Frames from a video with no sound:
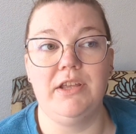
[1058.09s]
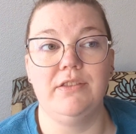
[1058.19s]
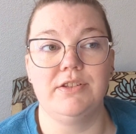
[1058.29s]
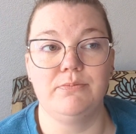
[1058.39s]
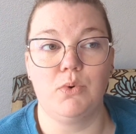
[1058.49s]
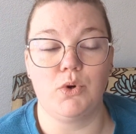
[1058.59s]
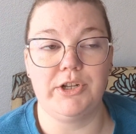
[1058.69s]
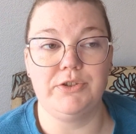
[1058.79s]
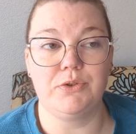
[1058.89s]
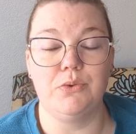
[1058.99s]
in this
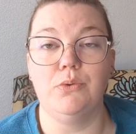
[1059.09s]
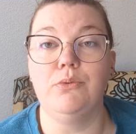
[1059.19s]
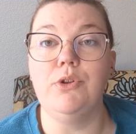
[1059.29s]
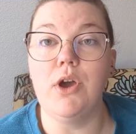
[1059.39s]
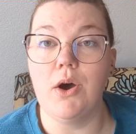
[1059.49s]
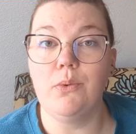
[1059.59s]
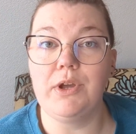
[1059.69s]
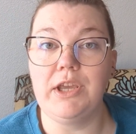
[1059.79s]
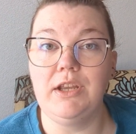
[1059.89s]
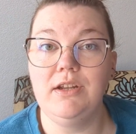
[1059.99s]
boarding school,
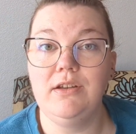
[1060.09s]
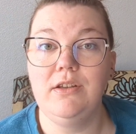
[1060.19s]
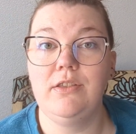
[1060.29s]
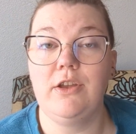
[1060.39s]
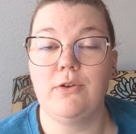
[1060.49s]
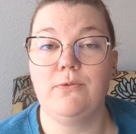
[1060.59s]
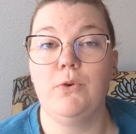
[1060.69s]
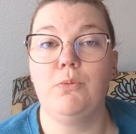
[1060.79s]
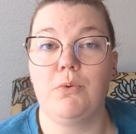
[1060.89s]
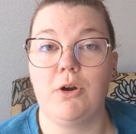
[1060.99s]
knowing their
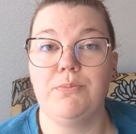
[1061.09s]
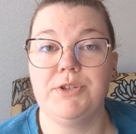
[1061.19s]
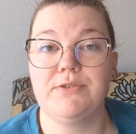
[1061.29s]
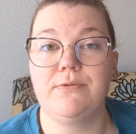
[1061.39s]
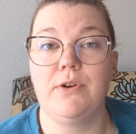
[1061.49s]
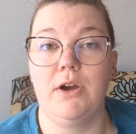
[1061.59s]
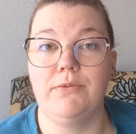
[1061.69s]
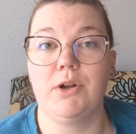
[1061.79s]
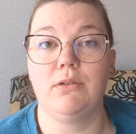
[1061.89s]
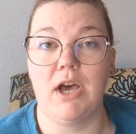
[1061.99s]
full purpose of
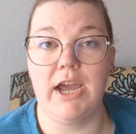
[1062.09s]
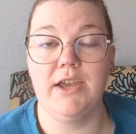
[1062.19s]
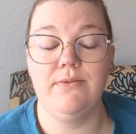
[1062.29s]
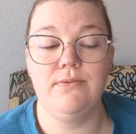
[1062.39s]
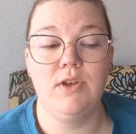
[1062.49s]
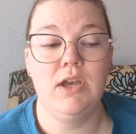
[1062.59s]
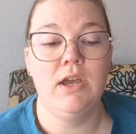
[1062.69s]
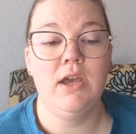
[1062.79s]
their life